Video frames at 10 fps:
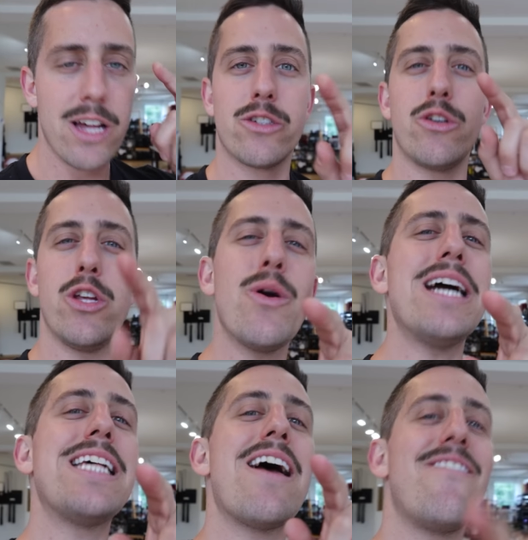So do you
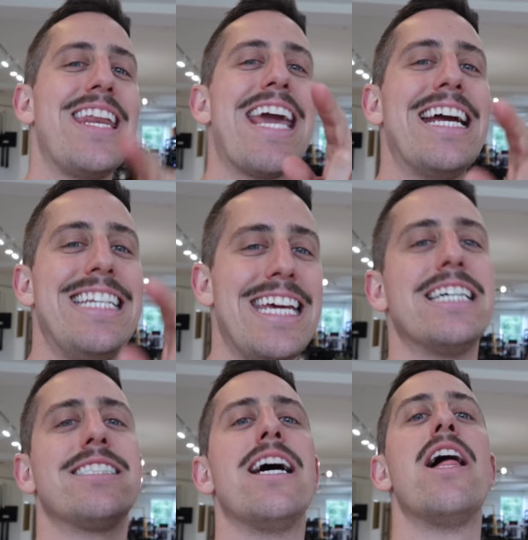guys have any
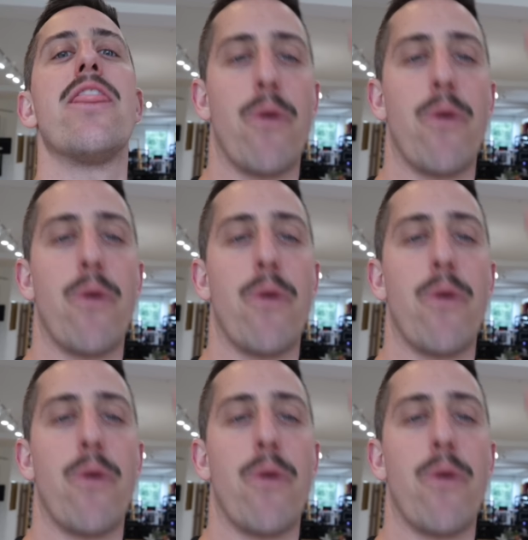ideas?